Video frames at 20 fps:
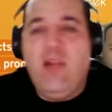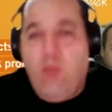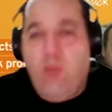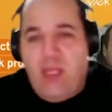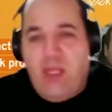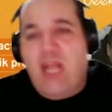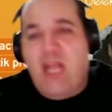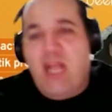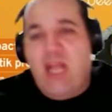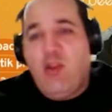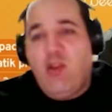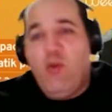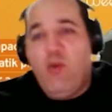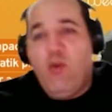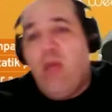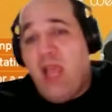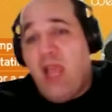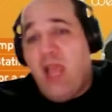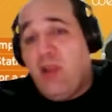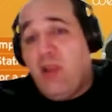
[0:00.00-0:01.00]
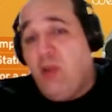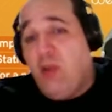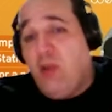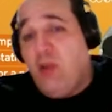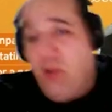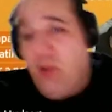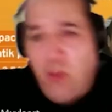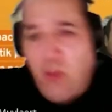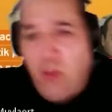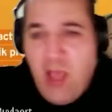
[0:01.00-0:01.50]
we start to answer
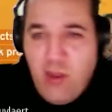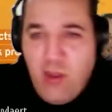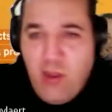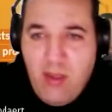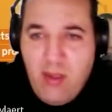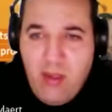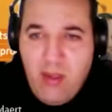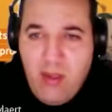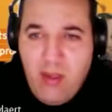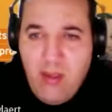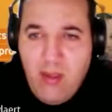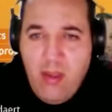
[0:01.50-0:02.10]
those questions: